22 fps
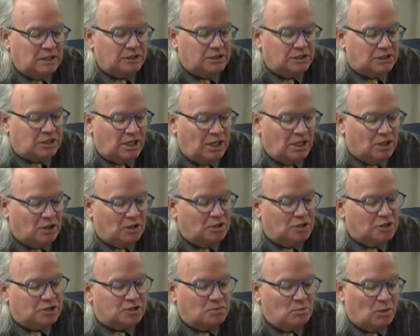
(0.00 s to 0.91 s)
the
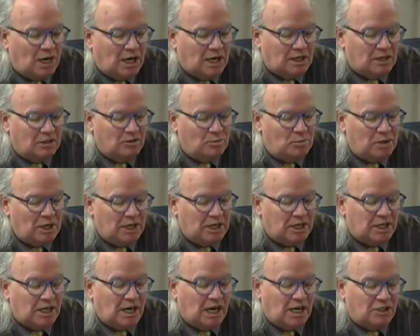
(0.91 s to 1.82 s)
Tailoress model of
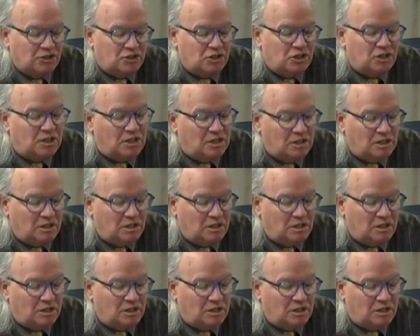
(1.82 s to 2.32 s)
pedagogy?